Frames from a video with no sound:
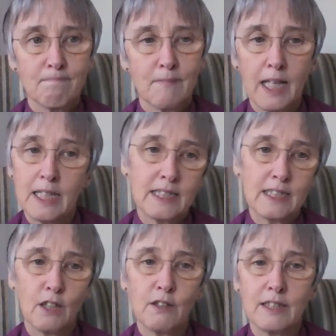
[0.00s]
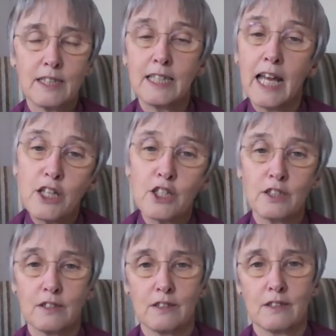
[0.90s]
It isn't only the
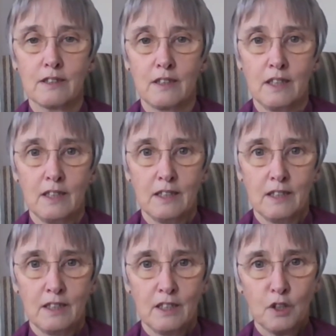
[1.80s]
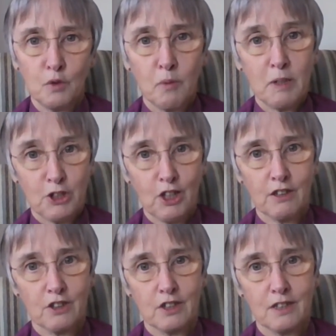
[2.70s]
nations who will be
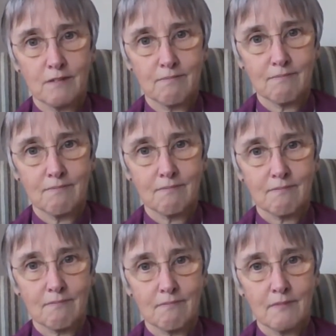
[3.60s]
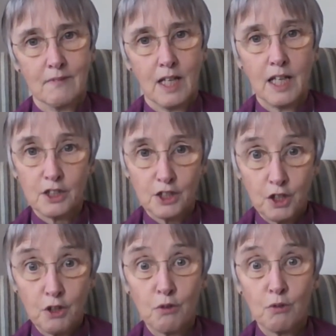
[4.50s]
judged. It's
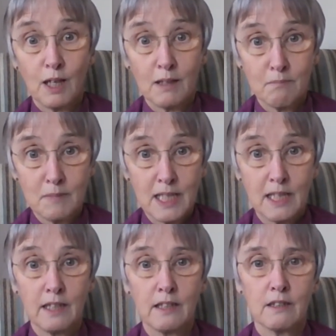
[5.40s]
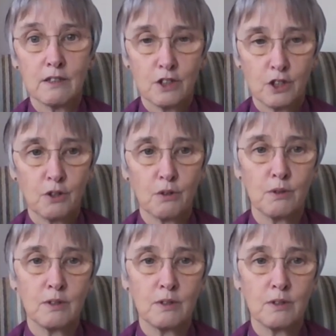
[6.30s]
you and me too.